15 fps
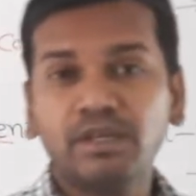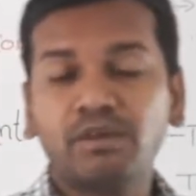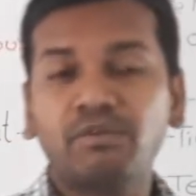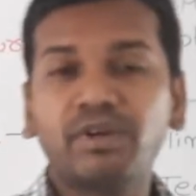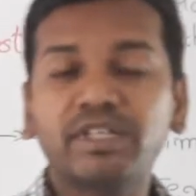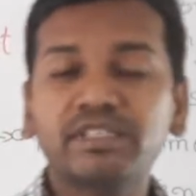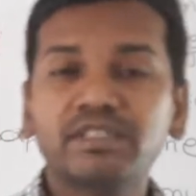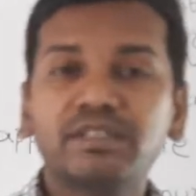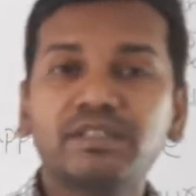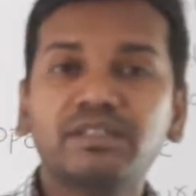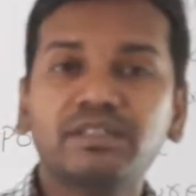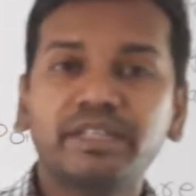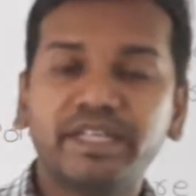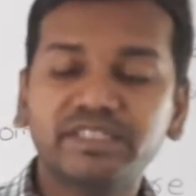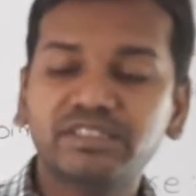What is
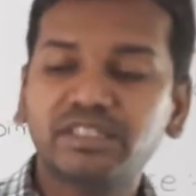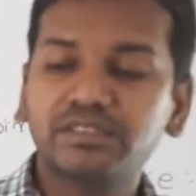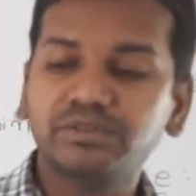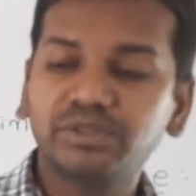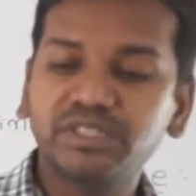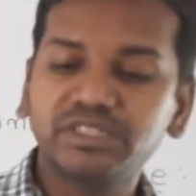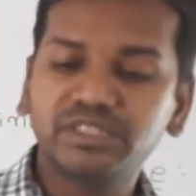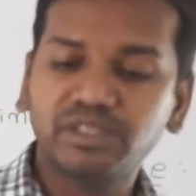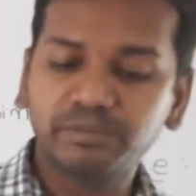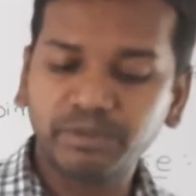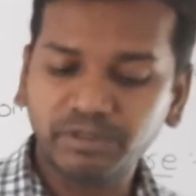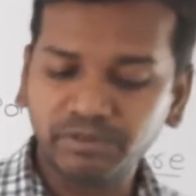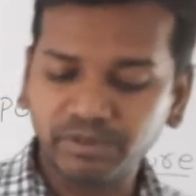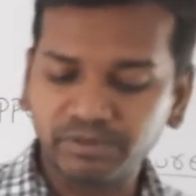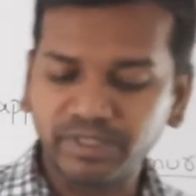the extrajudicial
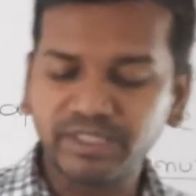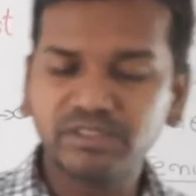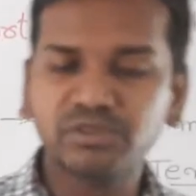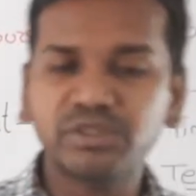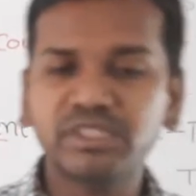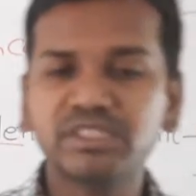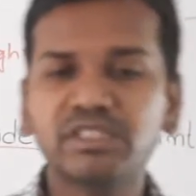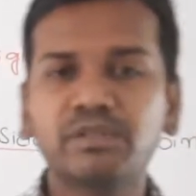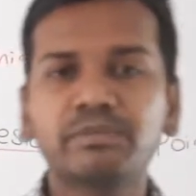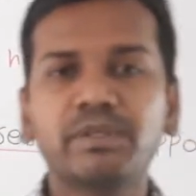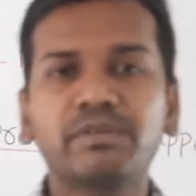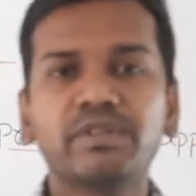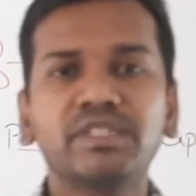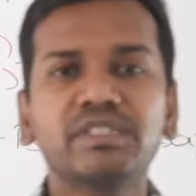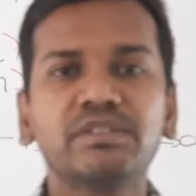power? One judicial
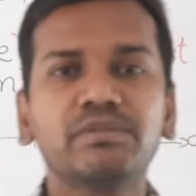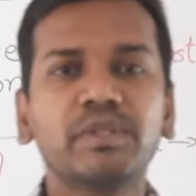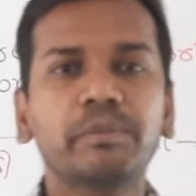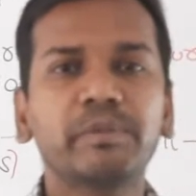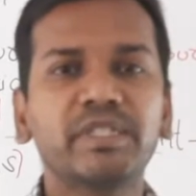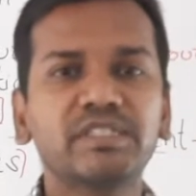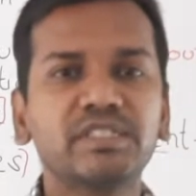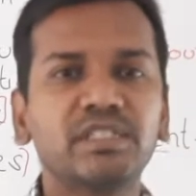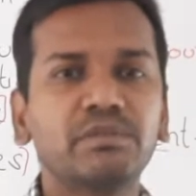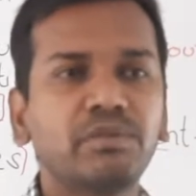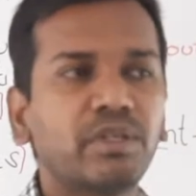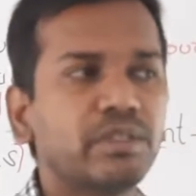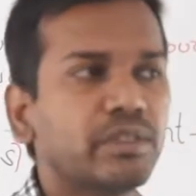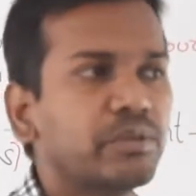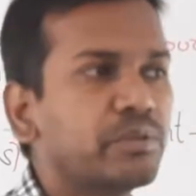power is if the President
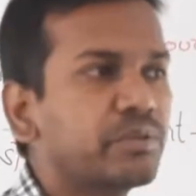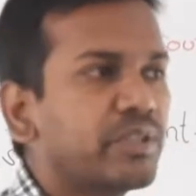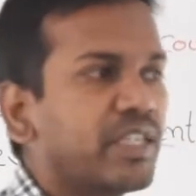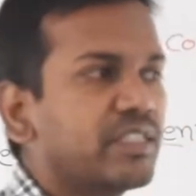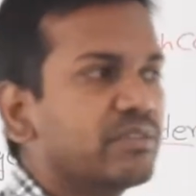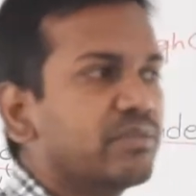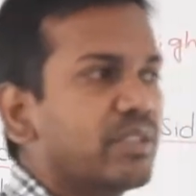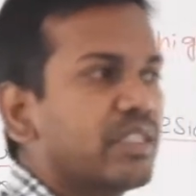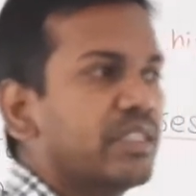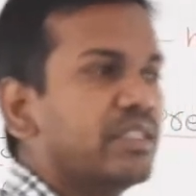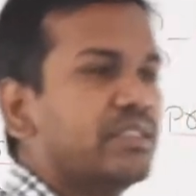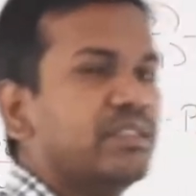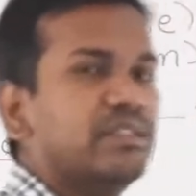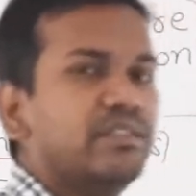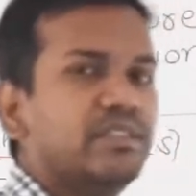wanted to transfer
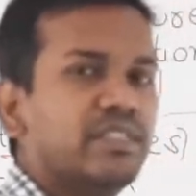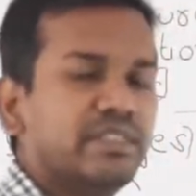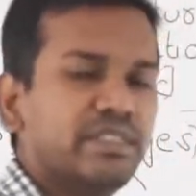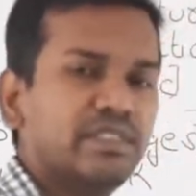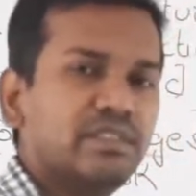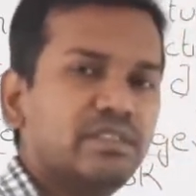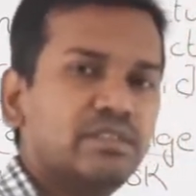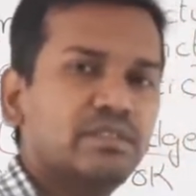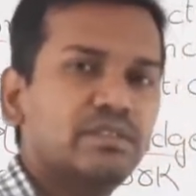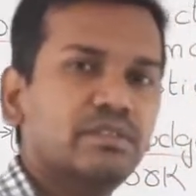any judges,